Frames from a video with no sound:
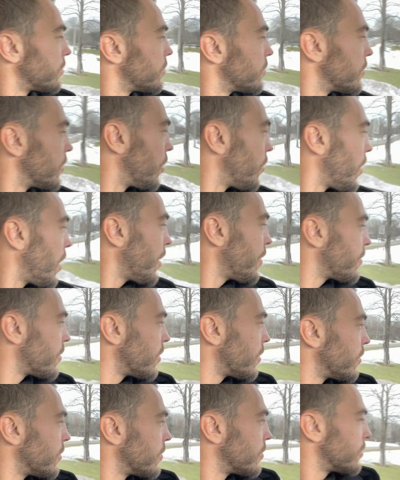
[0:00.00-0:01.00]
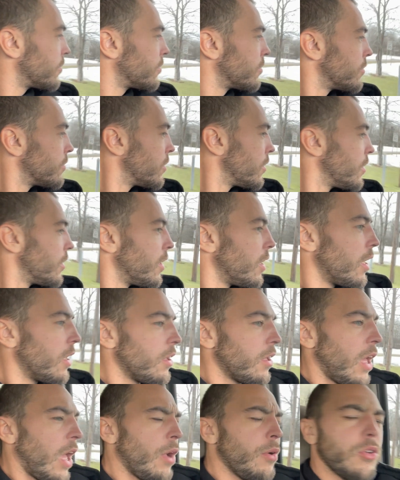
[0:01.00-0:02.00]
I
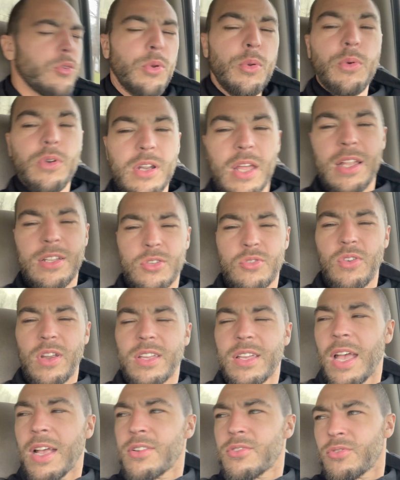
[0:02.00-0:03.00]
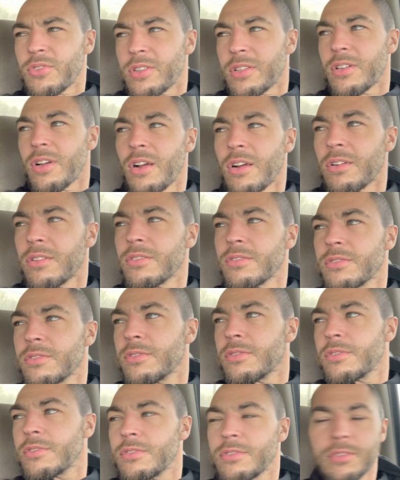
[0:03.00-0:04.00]
wish we would have had straight gangster in the car.
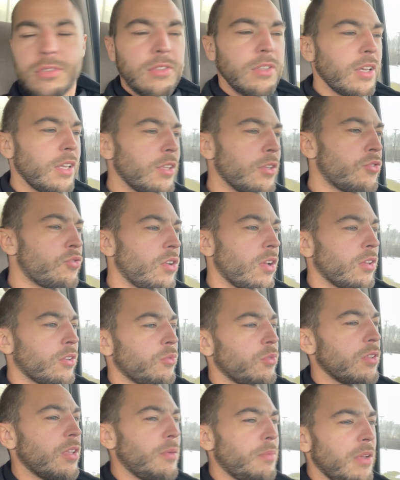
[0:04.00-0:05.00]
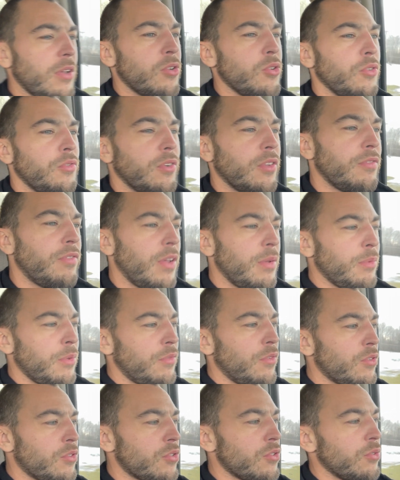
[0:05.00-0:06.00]
In the trailer. Wouldn't that have been cool for the family
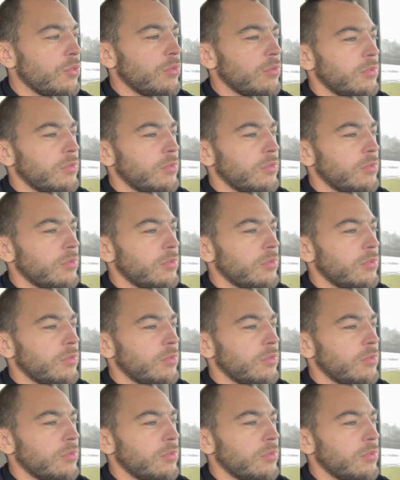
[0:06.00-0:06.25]
photo shoot?